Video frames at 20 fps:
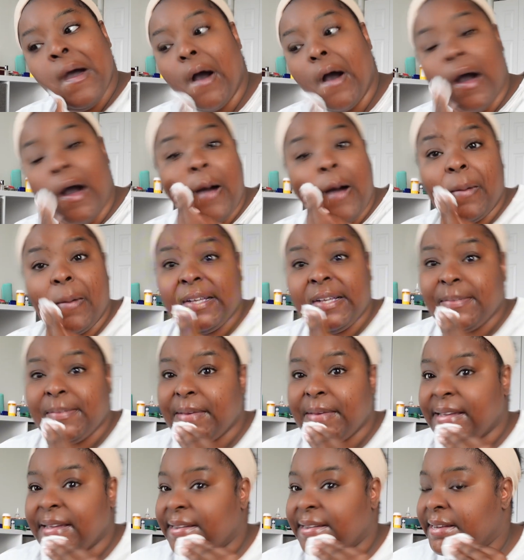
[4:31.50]
always
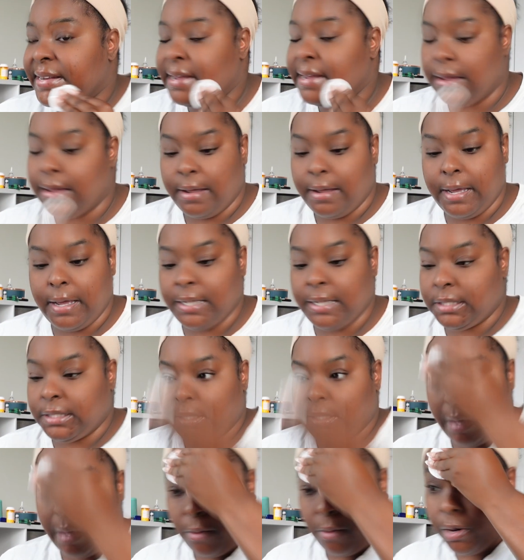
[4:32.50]
been
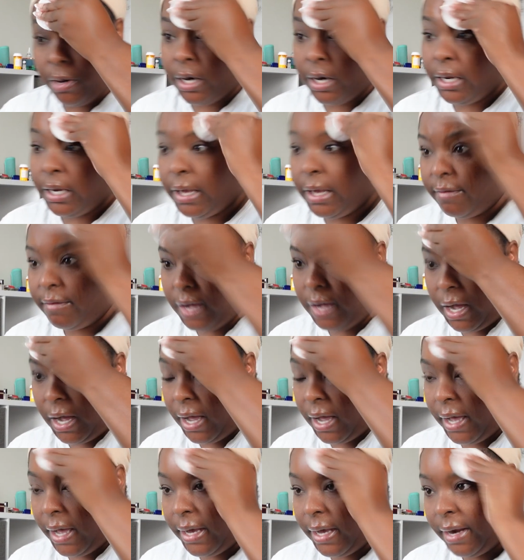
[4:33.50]
into my word, love
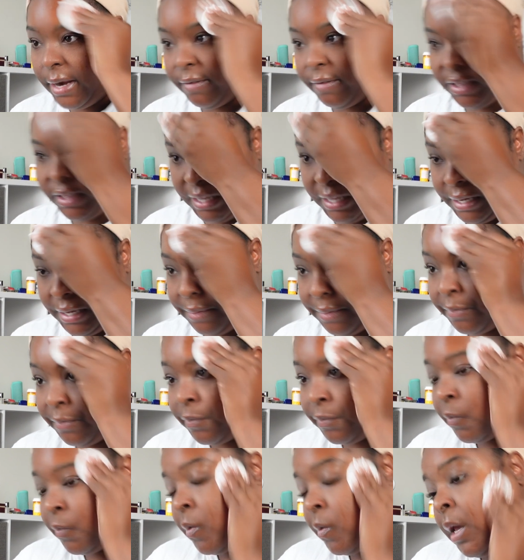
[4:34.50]
God and everything.
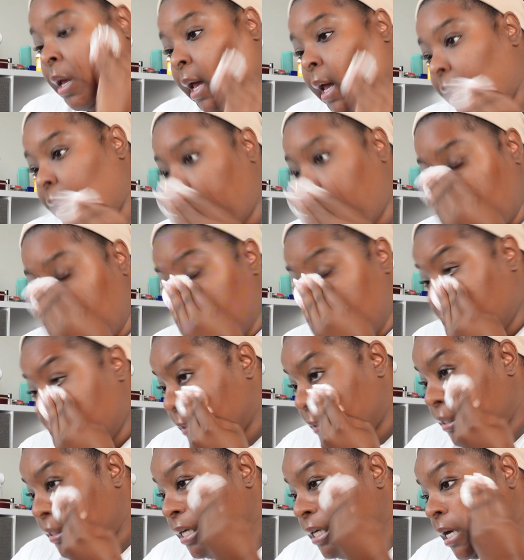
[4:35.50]

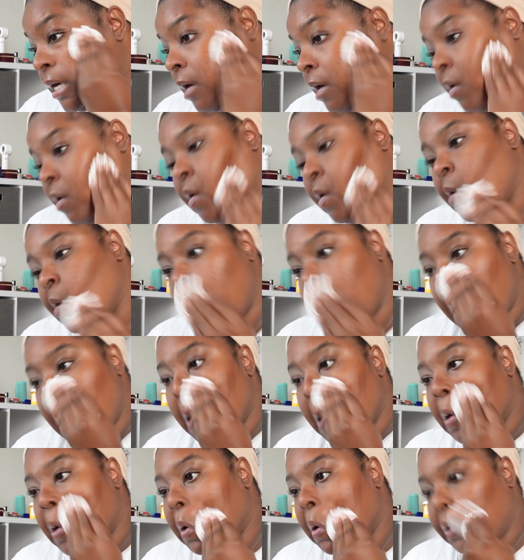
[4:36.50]
And,
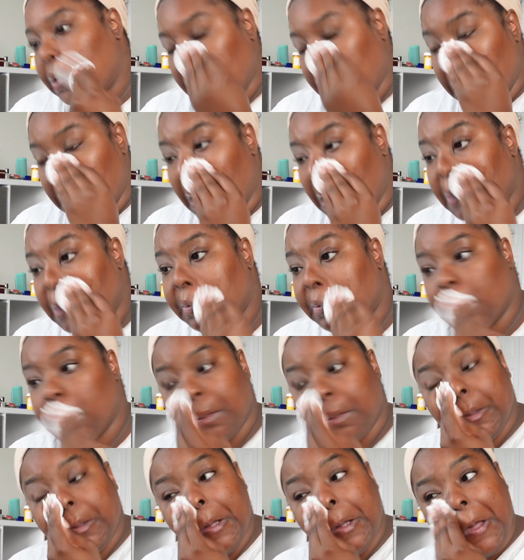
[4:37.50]
you know,
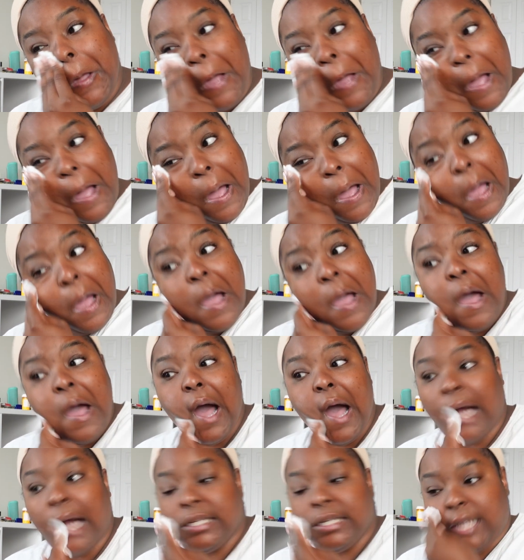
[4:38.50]

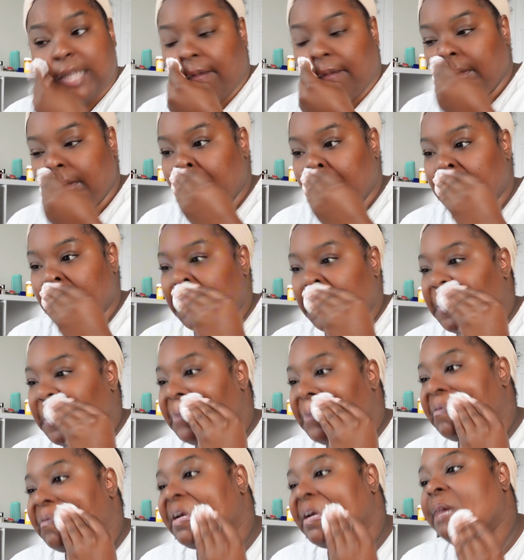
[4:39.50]
I just haven't
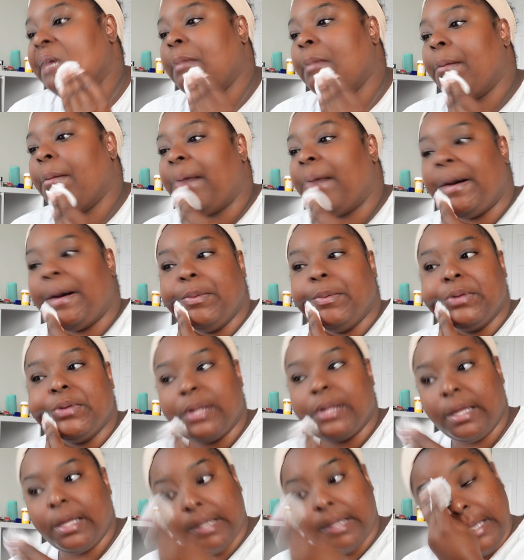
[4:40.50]
been reading my Bible
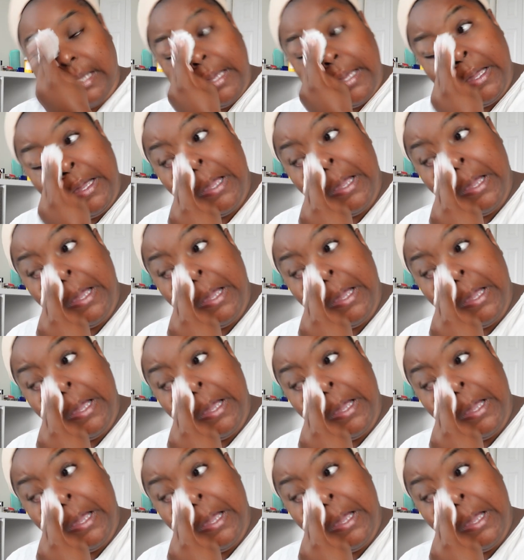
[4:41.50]
lately